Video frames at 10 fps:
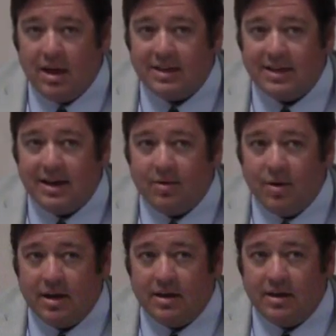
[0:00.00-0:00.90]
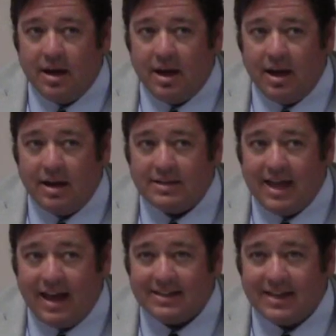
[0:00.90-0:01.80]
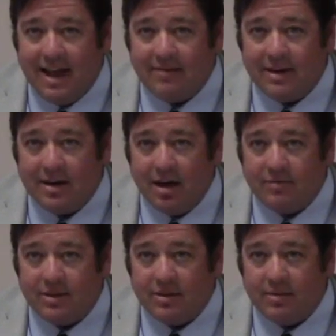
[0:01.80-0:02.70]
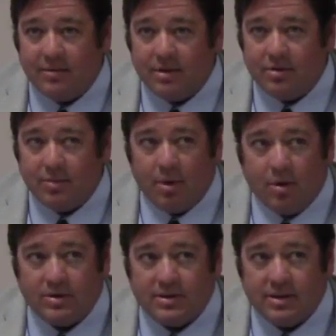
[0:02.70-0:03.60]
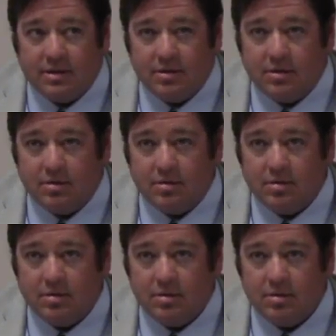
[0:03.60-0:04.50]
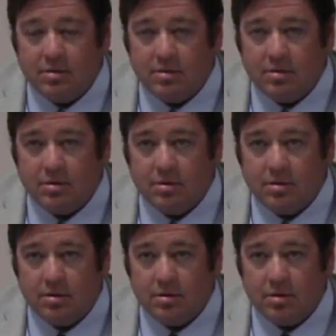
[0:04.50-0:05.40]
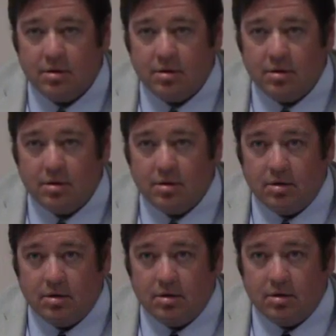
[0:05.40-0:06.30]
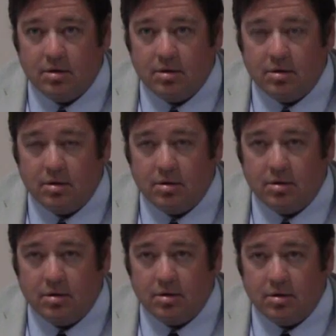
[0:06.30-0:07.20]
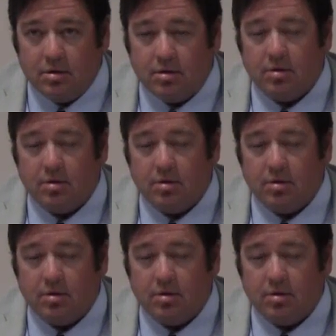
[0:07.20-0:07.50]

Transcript: is anyone uh, tech savvy enough to do the posts that you do? Um, well, we got a new member.